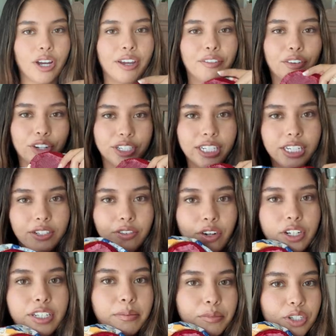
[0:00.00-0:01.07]
Okay, first things
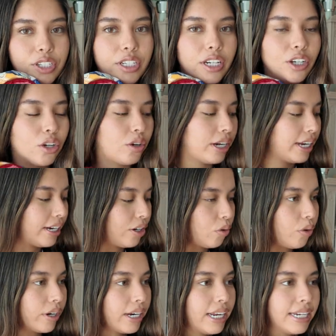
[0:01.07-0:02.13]
first, I'm just gonna go ahead and
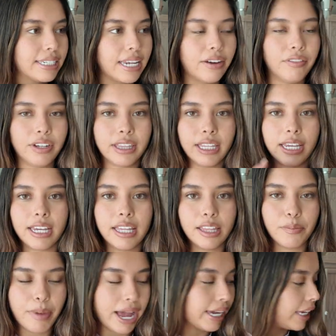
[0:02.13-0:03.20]
organize everything in the
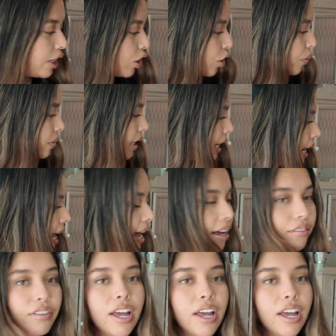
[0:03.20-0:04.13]
packing cubes that I have.